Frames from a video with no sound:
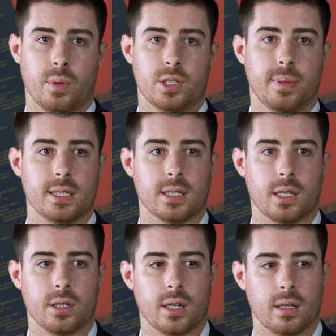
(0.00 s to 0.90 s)
which means
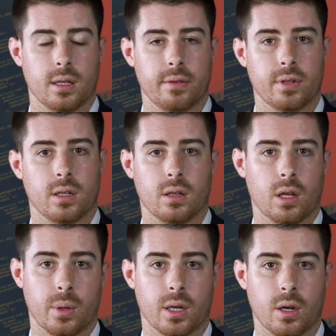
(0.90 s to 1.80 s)
that you can live in a
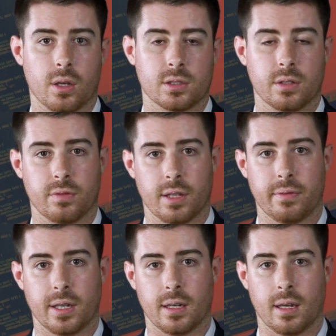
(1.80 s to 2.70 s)
lower cost of
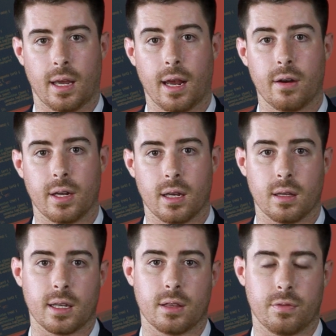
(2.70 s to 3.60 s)
living area
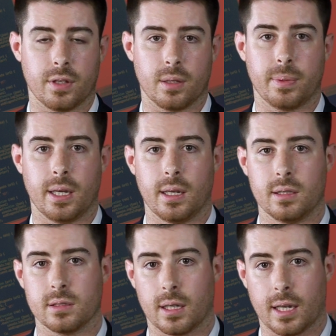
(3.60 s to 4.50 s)
like the
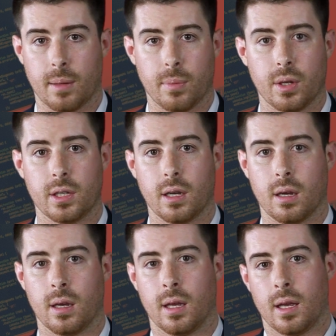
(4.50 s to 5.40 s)
Philippines, like
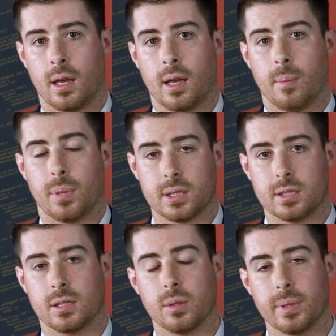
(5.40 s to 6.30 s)
Cambodia,
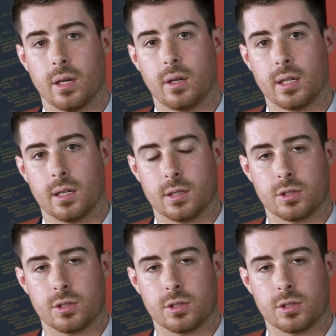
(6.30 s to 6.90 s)
but still be earning